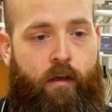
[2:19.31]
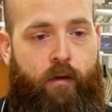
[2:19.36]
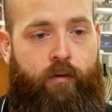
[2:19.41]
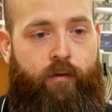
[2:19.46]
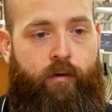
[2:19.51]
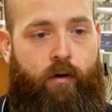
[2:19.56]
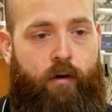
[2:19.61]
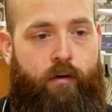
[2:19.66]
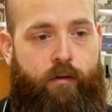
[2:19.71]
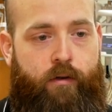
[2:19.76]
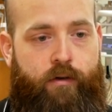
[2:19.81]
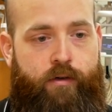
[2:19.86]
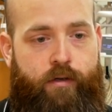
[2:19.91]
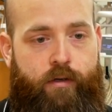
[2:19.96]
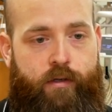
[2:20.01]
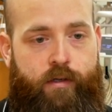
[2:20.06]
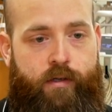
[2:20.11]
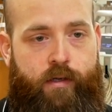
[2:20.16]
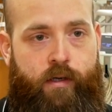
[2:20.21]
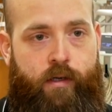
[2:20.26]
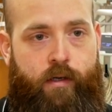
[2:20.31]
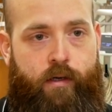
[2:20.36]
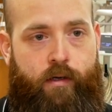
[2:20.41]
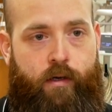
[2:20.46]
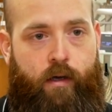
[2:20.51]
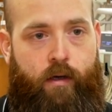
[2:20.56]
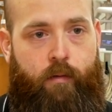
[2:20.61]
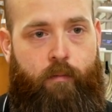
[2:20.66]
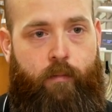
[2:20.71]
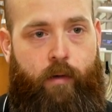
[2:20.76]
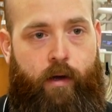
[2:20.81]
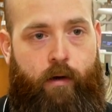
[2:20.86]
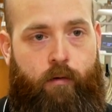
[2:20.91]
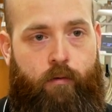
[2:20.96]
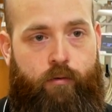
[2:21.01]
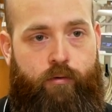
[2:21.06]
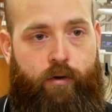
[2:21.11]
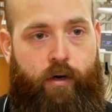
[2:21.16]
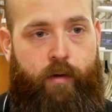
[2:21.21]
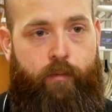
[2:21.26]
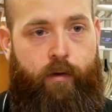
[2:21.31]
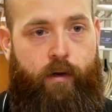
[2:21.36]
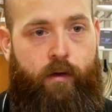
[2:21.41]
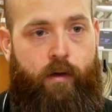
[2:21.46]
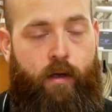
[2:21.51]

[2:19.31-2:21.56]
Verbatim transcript: you certainly should seek uh, medical treatment.